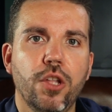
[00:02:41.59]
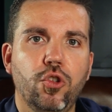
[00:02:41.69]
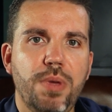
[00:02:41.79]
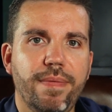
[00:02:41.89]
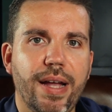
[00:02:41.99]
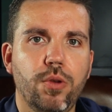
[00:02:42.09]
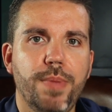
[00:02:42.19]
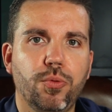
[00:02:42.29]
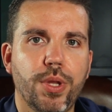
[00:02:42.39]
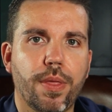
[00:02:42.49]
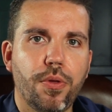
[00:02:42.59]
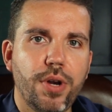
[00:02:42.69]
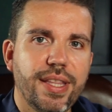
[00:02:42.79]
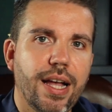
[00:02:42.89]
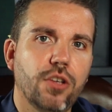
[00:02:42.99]
to be valued between
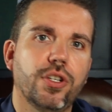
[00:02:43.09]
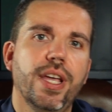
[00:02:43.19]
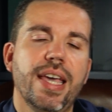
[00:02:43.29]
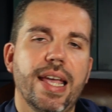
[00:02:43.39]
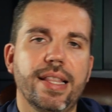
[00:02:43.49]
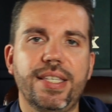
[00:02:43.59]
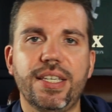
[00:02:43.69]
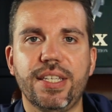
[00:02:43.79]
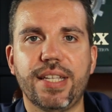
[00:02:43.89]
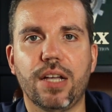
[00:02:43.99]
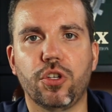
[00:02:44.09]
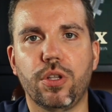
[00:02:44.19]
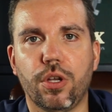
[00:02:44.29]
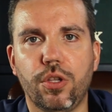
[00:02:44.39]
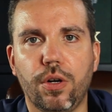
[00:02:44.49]
$30,000 and
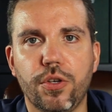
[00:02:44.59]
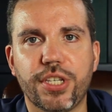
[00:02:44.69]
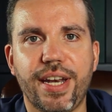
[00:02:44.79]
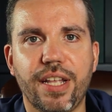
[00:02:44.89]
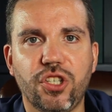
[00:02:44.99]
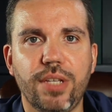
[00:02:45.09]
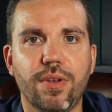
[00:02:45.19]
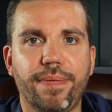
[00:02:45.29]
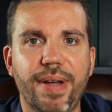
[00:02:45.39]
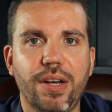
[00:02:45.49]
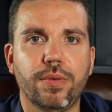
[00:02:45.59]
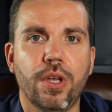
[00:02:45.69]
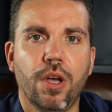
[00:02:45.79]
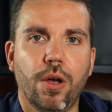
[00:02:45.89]
$60,000 and achieved a final